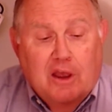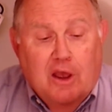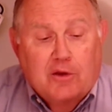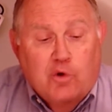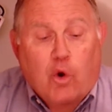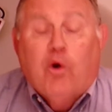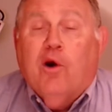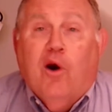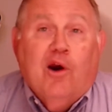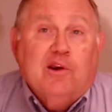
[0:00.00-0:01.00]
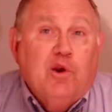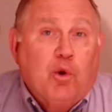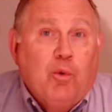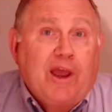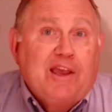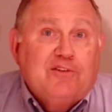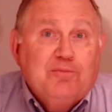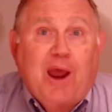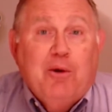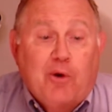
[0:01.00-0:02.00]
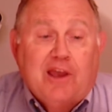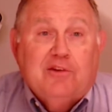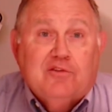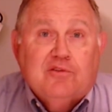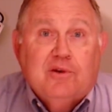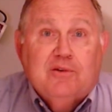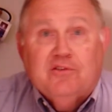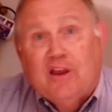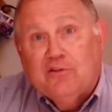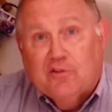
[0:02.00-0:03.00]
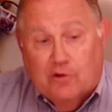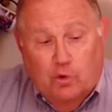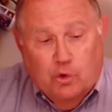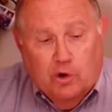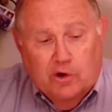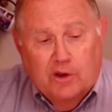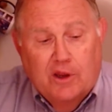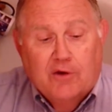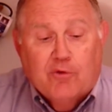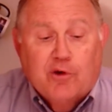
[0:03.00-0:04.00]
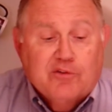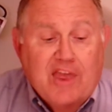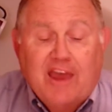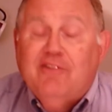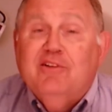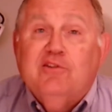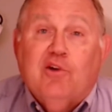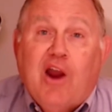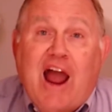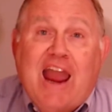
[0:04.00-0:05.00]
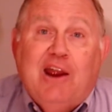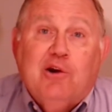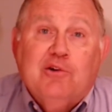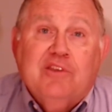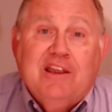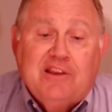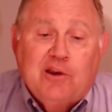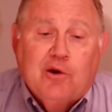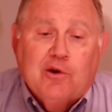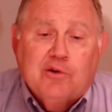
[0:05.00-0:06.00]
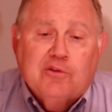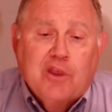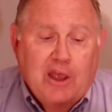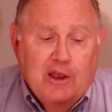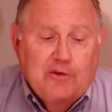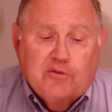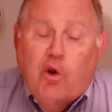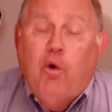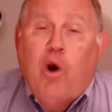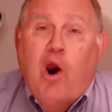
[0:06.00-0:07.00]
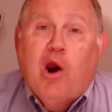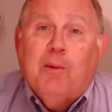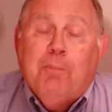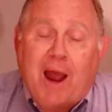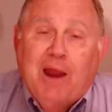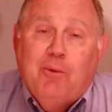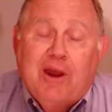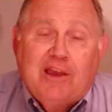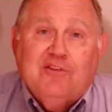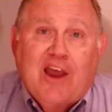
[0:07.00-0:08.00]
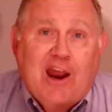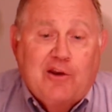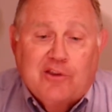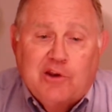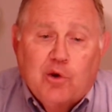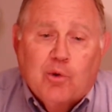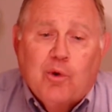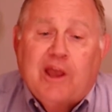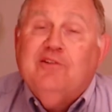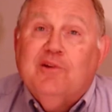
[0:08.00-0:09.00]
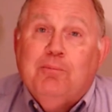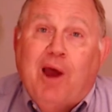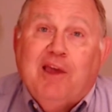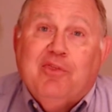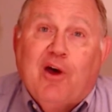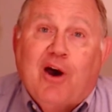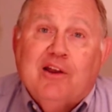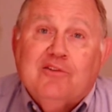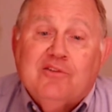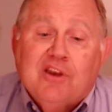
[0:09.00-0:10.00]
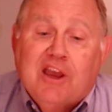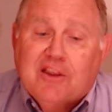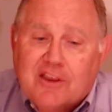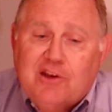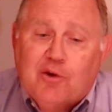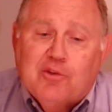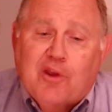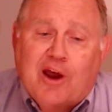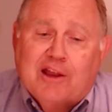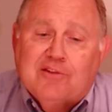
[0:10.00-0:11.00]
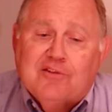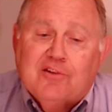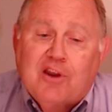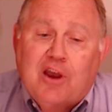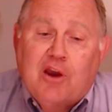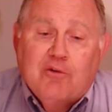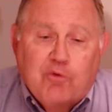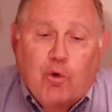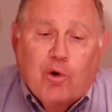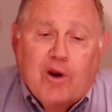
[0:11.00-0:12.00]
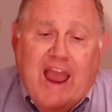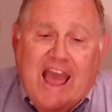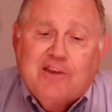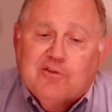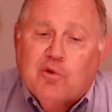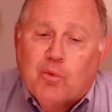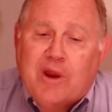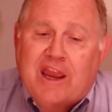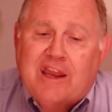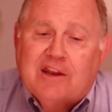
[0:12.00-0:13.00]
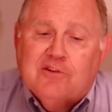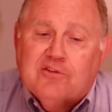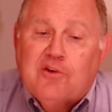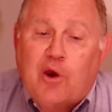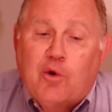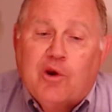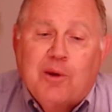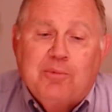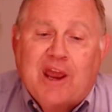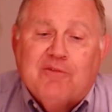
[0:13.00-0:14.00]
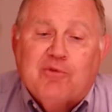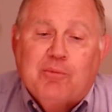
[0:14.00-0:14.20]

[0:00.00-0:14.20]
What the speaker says: nor are your ways my ways, says the Lord. For as the heavens are higher than the earth, so are my ways higher than your ways, and my thoughts than your thoughts. For as the rain and snow come down from